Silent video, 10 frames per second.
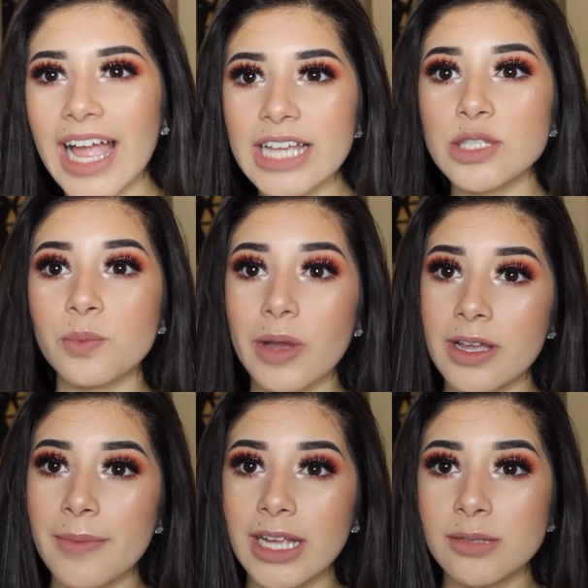Hey guys,
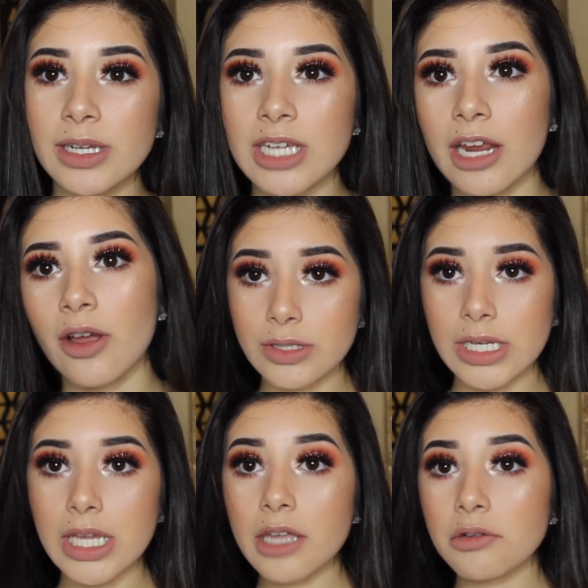welcome back to my channel.
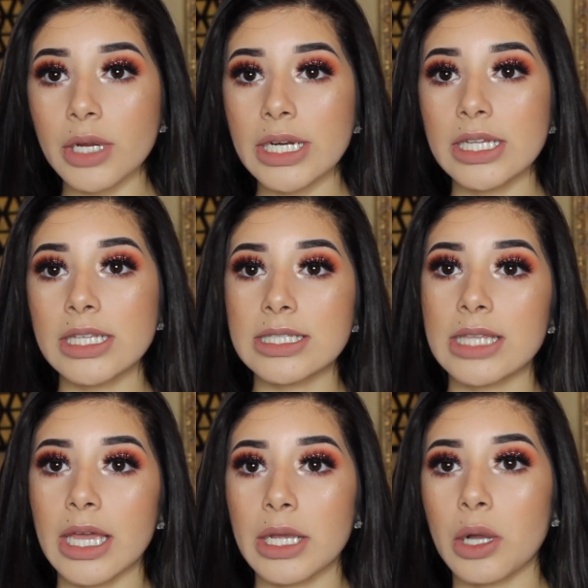Today I created this
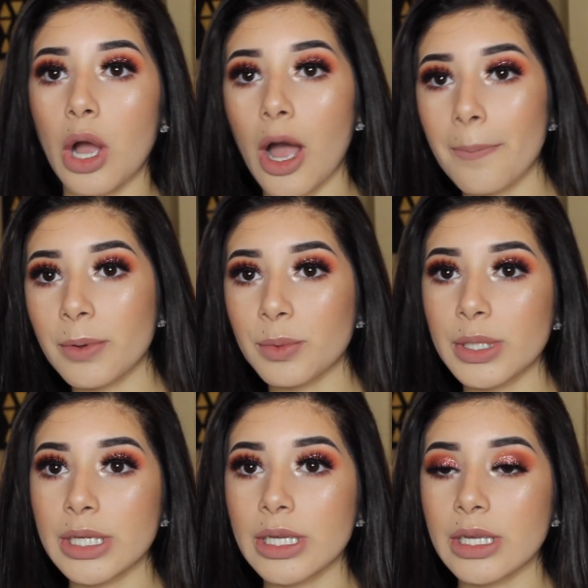like
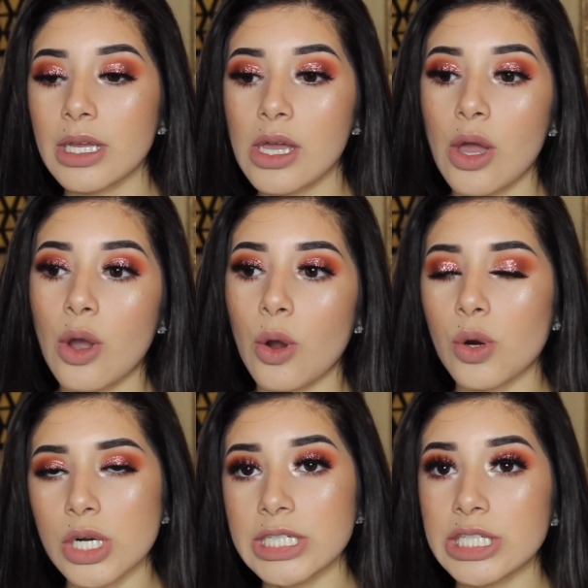coppery
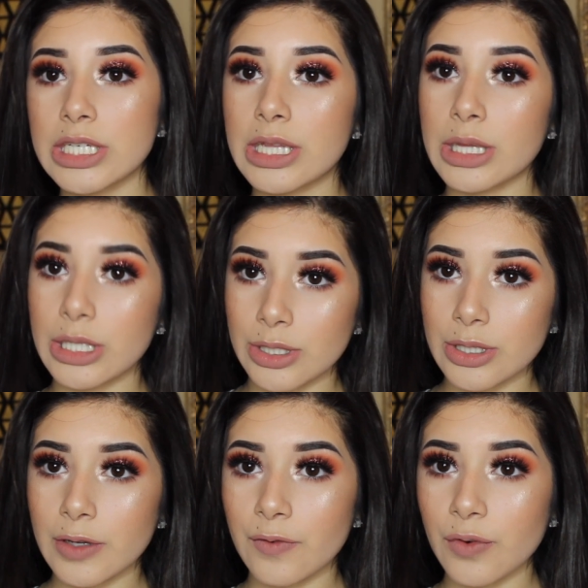orangey glitter
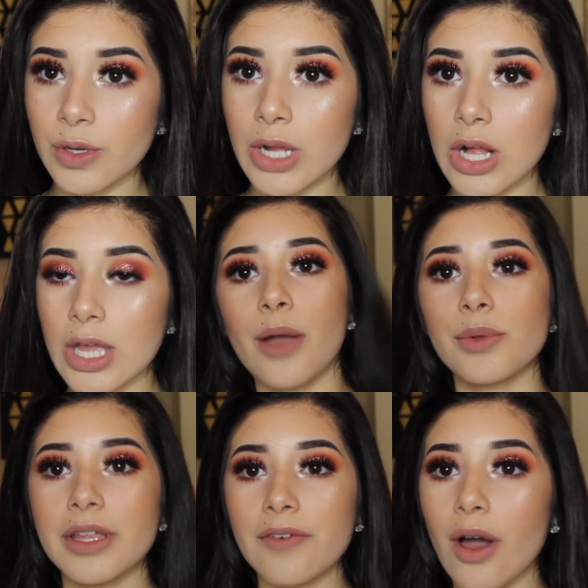look for y'all. I
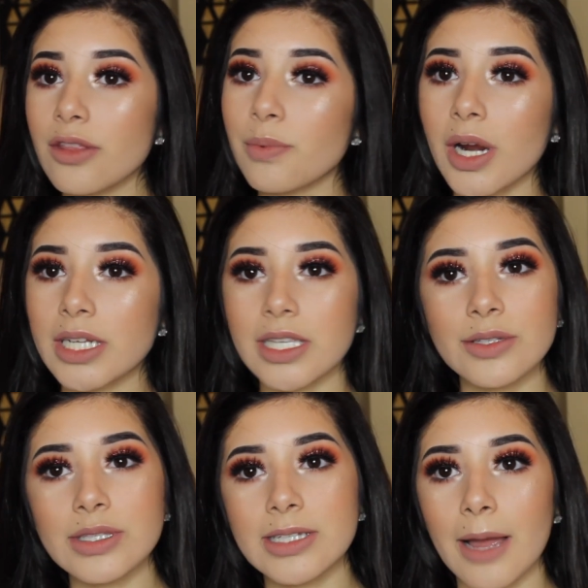will leave all the products I
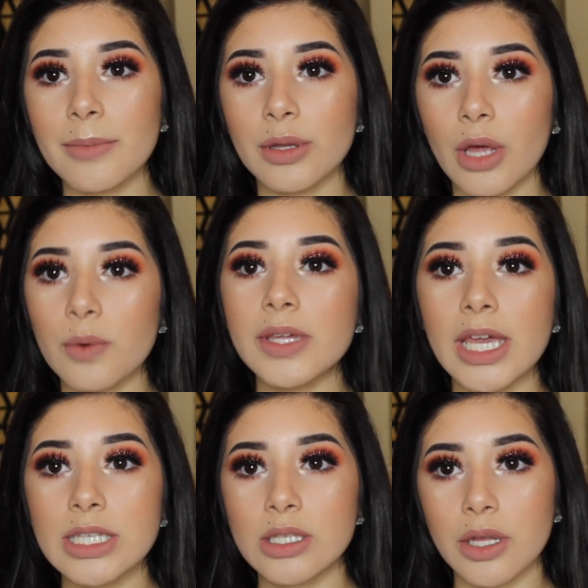use down below in
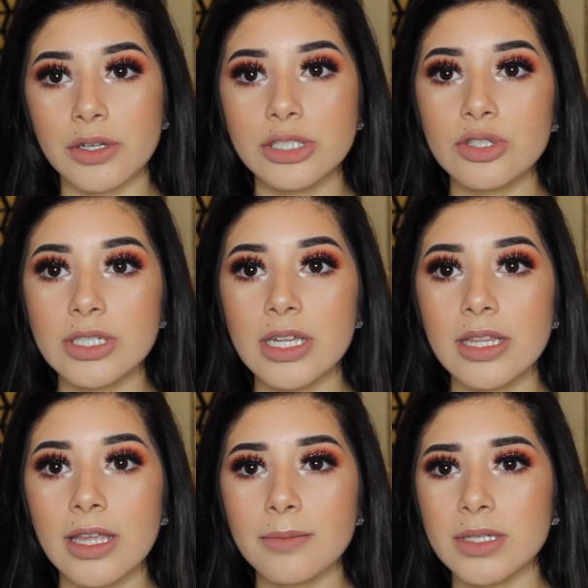case y'all are interested
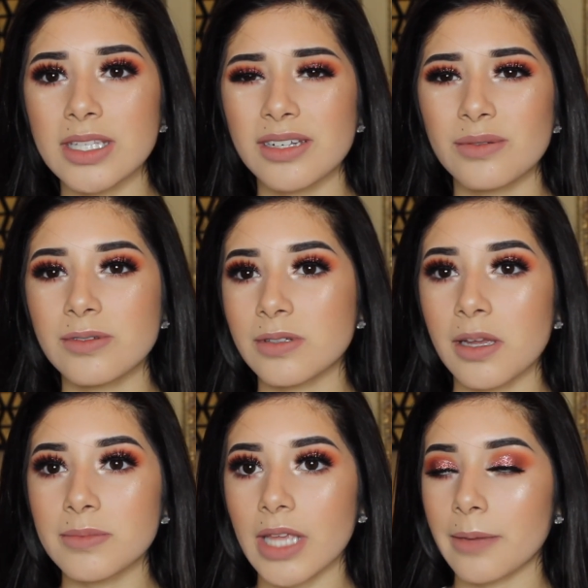in them, because I know
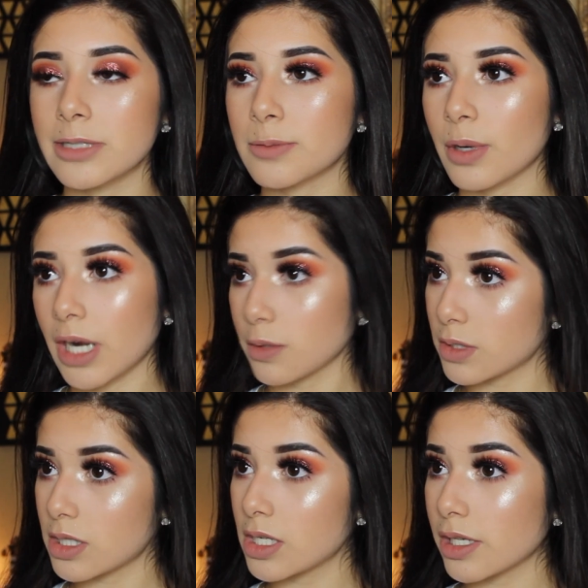sometimes I
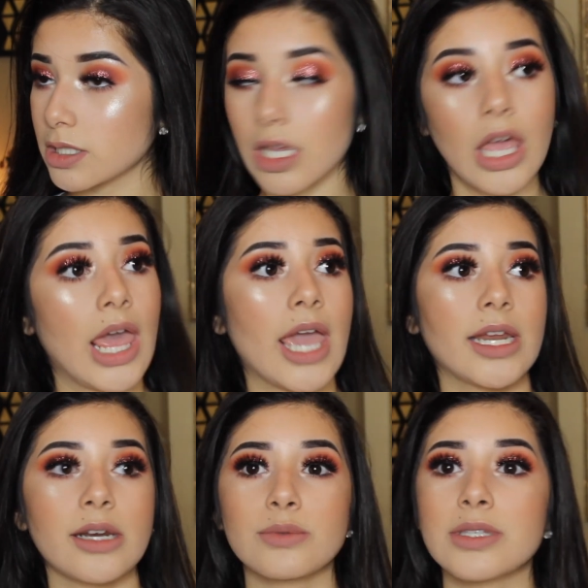mispronounce things
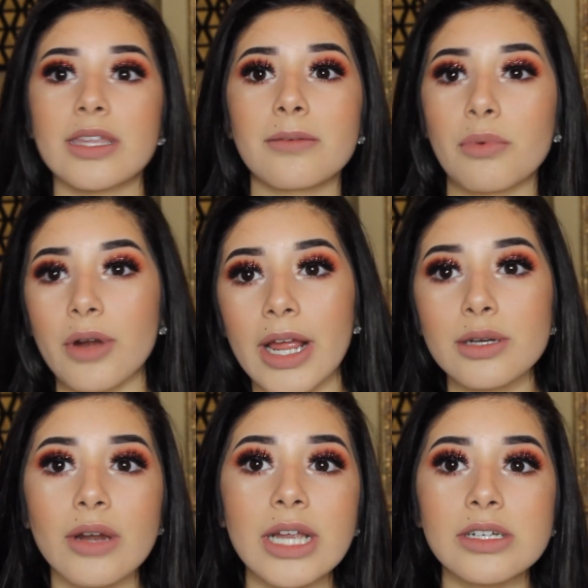and I don't say the
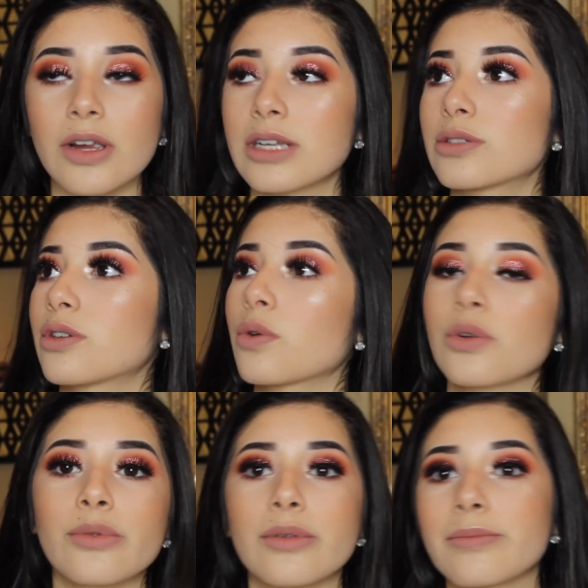brand right, or I
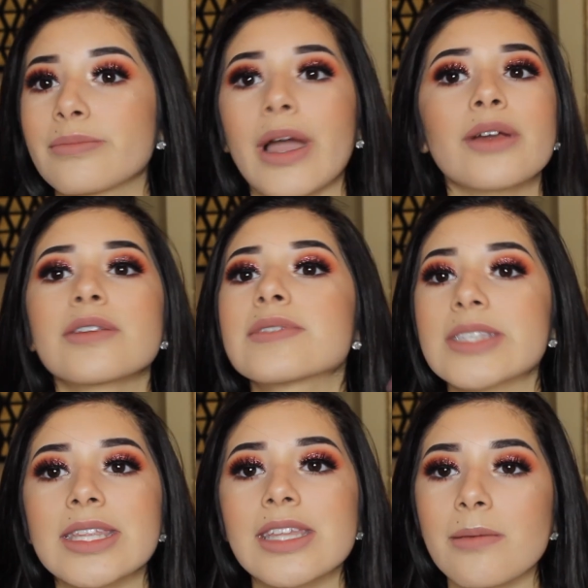don't even
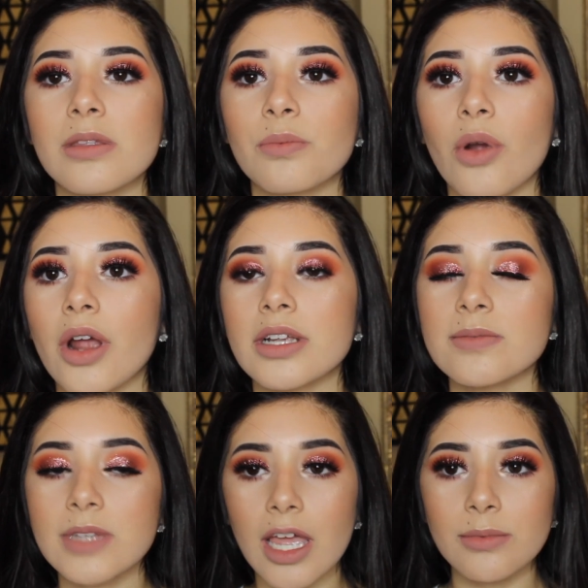say the name of the product
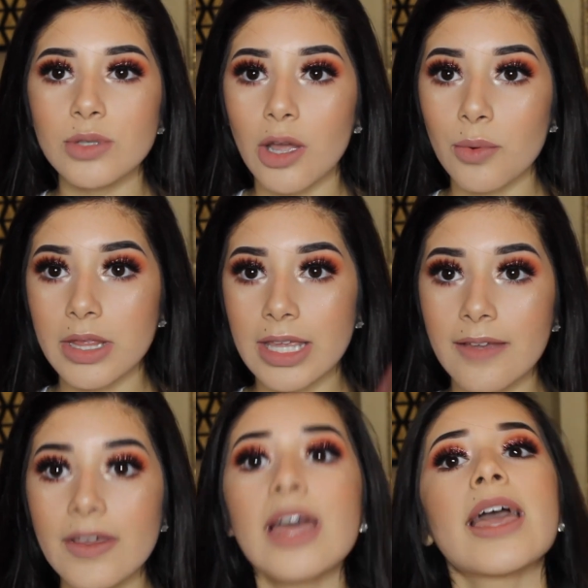sometimes, so I will
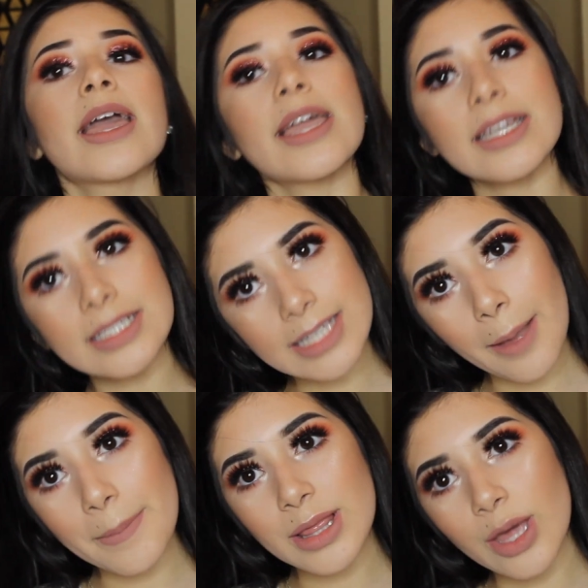leave it
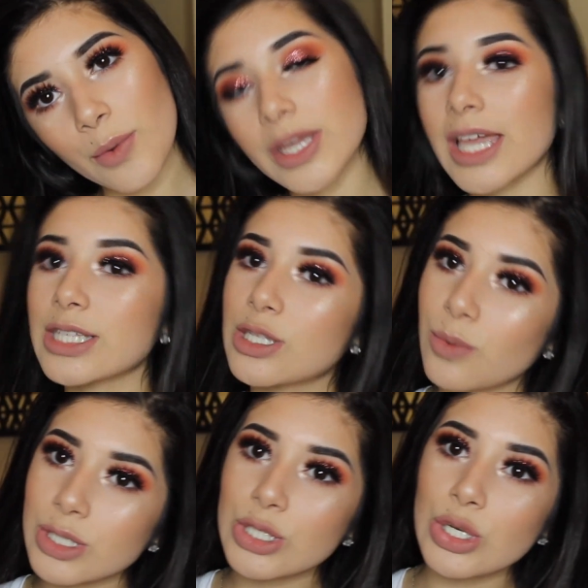down below in case you
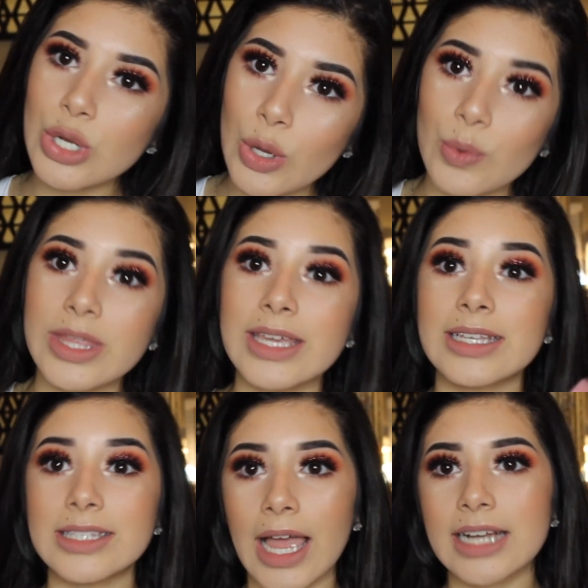want to know the
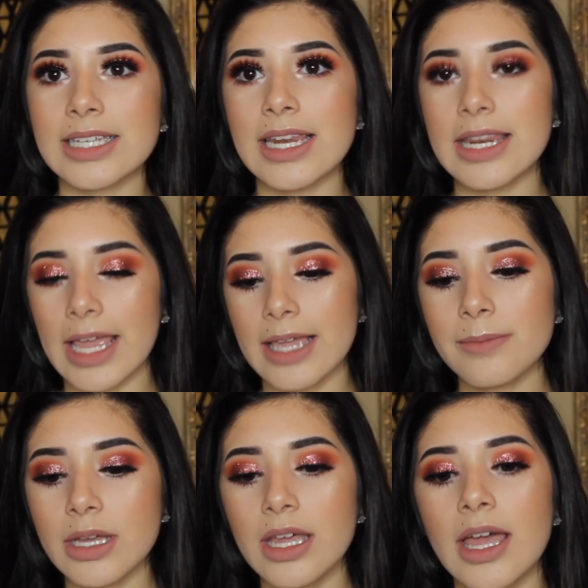exact name.